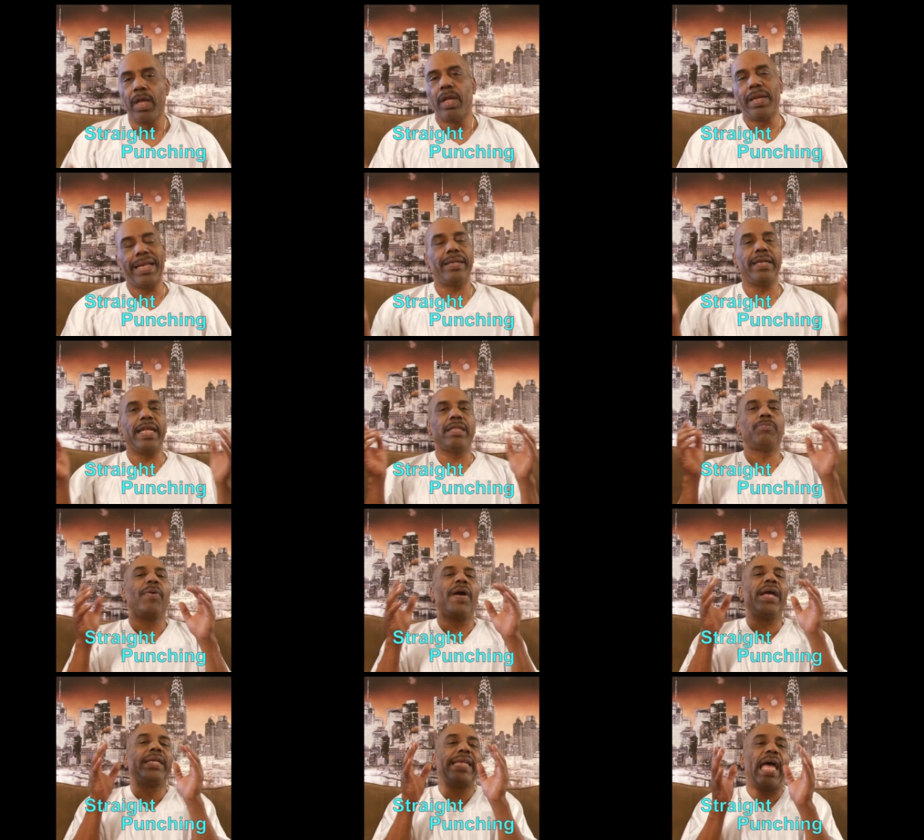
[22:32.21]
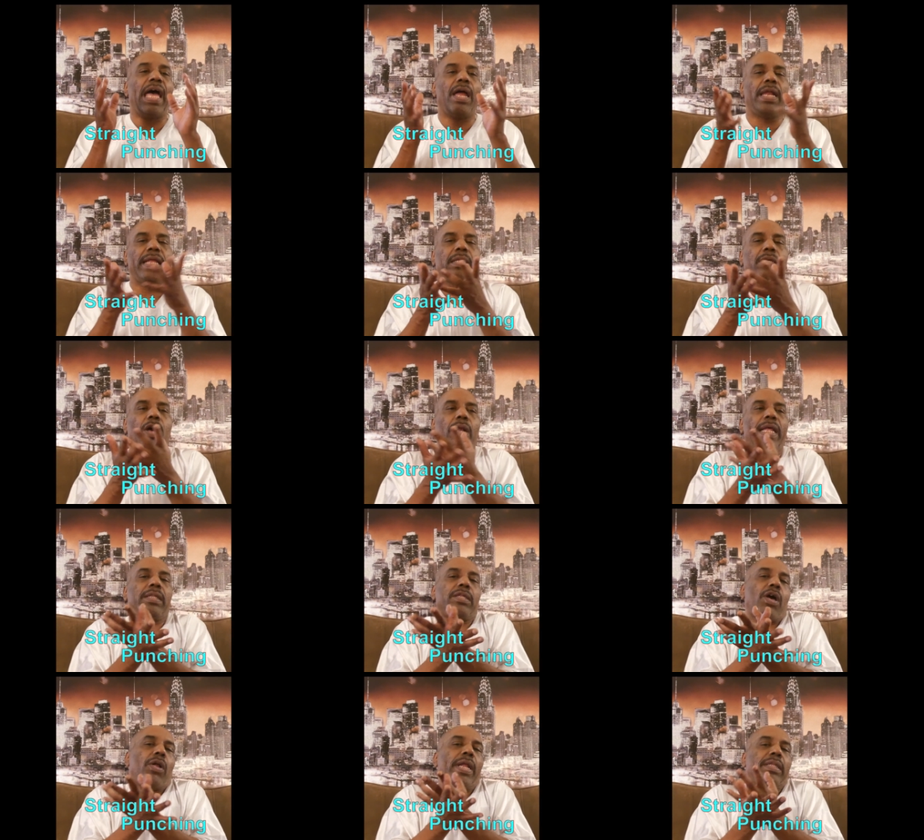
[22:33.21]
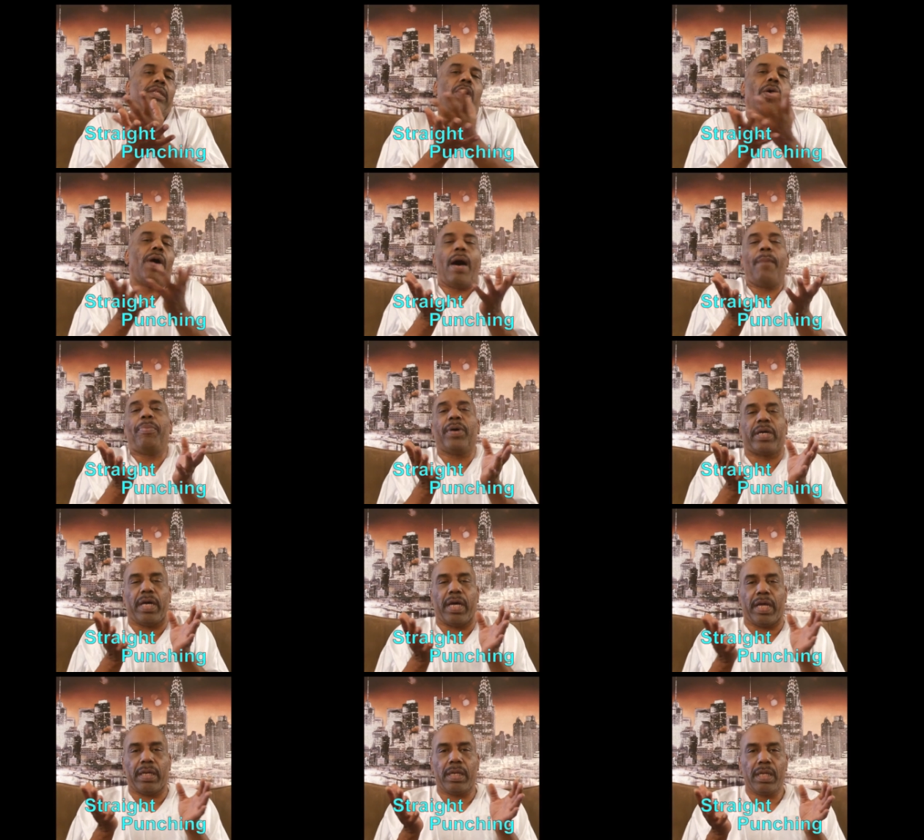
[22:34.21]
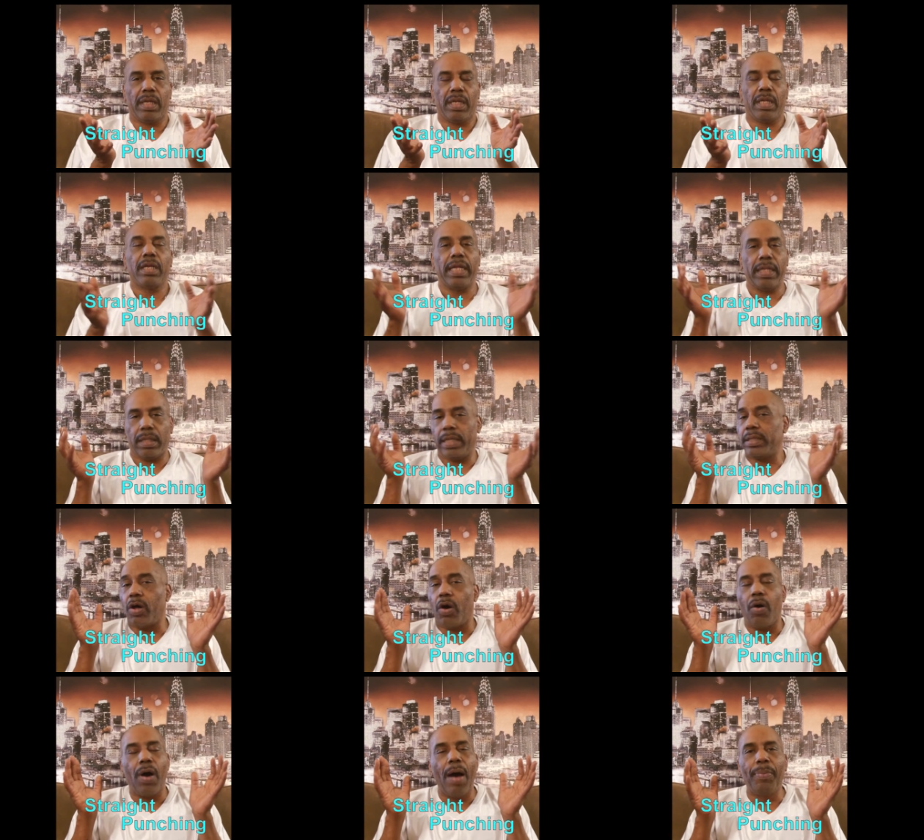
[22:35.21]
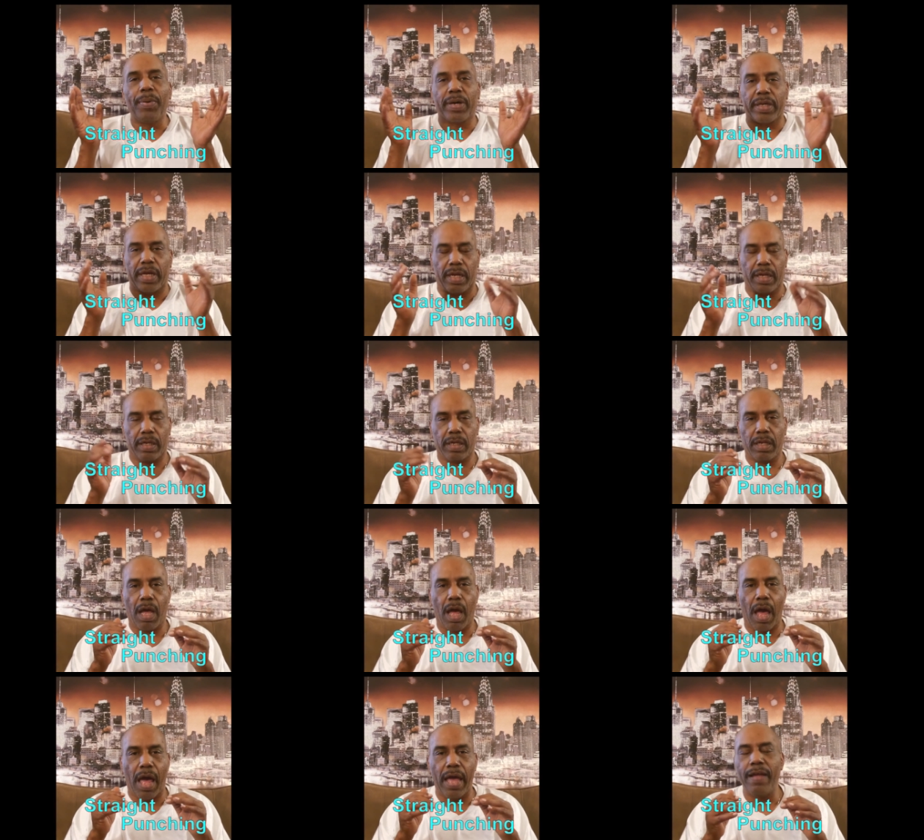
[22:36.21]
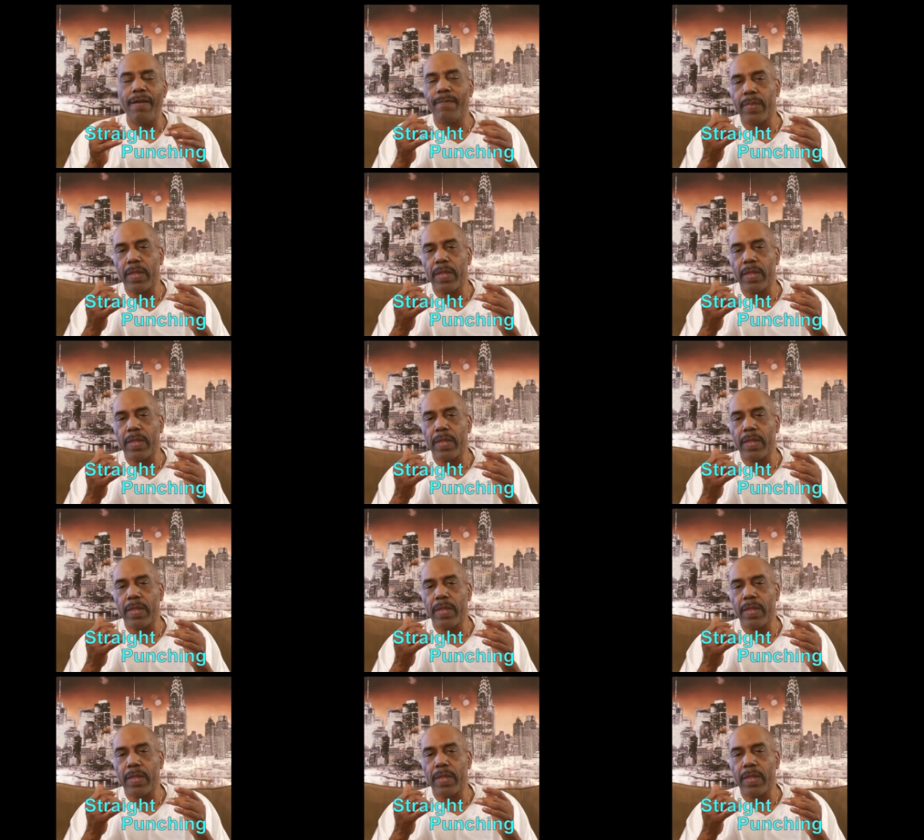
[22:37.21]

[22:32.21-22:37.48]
Let's break down. Let's go uppercut. Let's go uppercut. Alright?